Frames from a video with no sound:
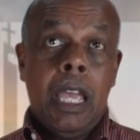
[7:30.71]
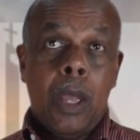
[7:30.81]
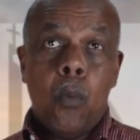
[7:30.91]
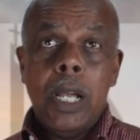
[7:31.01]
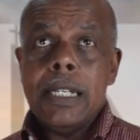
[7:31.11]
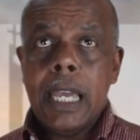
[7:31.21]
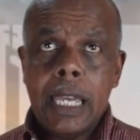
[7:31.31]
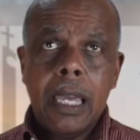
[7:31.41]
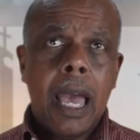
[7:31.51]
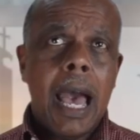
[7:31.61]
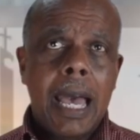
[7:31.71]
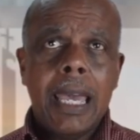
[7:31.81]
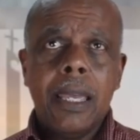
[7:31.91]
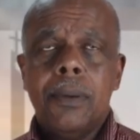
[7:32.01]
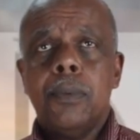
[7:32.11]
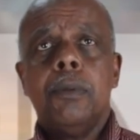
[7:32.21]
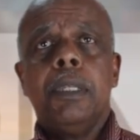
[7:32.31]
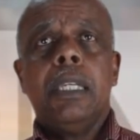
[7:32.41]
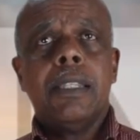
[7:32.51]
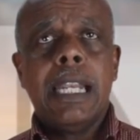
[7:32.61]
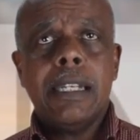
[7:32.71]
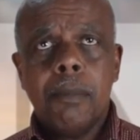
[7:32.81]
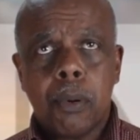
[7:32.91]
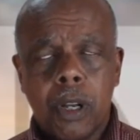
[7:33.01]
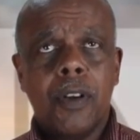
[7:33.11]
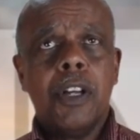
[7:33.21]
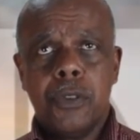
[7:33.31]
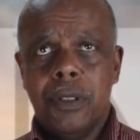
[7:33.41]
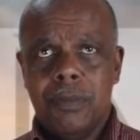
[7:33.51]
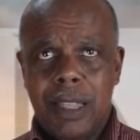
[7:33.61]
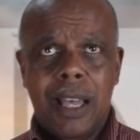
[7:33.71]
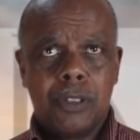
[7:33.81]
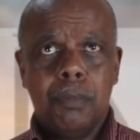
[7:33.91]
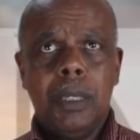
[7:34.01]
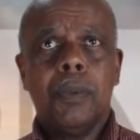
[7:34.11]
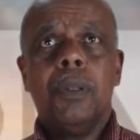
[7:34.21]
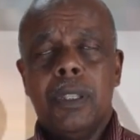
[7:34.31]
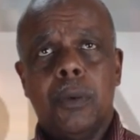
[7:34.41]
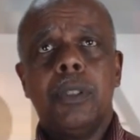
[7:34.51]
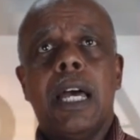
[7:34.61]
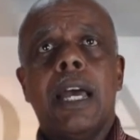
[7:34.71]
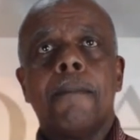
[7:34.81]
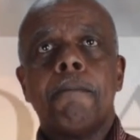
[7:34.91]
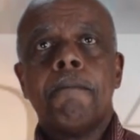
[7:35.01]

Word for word: And one day, I will be in that number of 100,000 people that will die.